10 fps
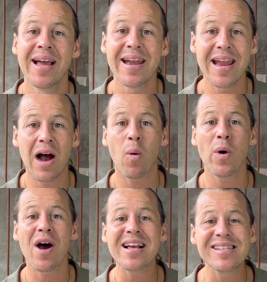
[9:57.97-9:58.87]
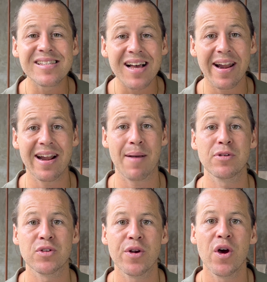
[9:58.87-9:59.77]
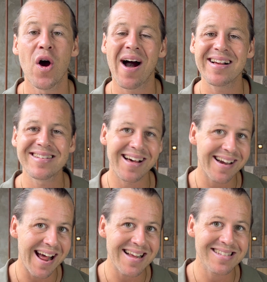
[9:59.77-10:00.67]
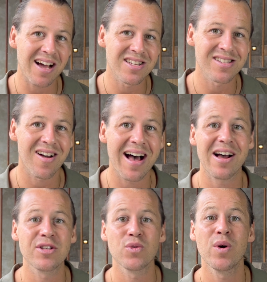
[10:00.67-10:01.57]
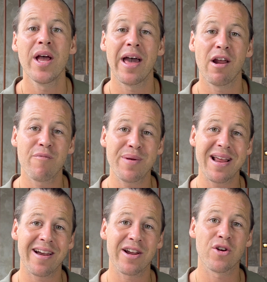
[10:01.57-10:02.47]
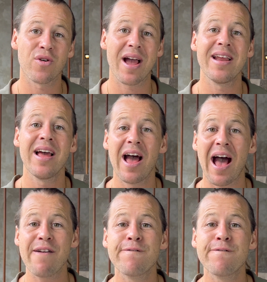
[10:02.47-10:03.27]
Now, when I started Amazon, I started as a side hustle and I've been able to create a